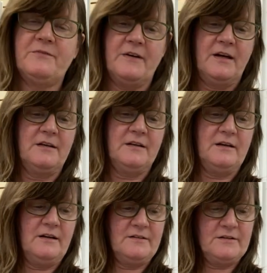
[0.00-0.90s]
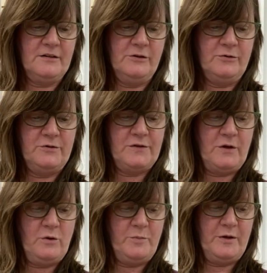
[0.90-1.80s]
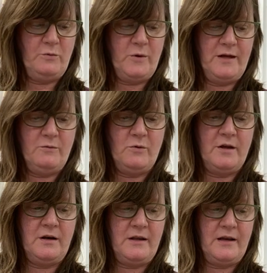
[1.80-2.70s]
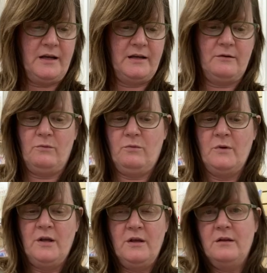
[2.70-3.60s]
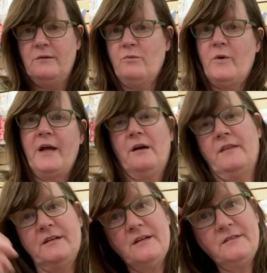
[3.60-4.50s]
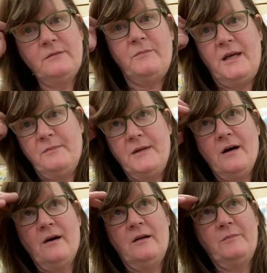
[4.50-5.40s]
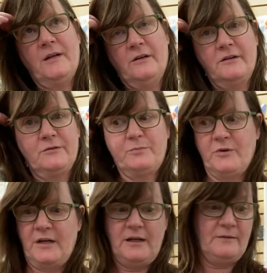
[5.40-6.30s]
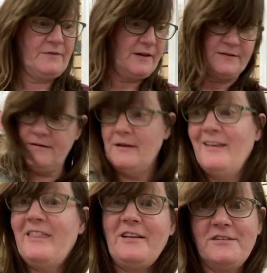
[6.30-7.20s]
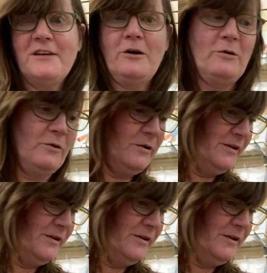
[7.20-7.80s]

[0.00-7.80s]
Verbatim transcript: find a nice loose open weight one that I can wear that doesn't make me hot but looks pretty. That's that's the goal.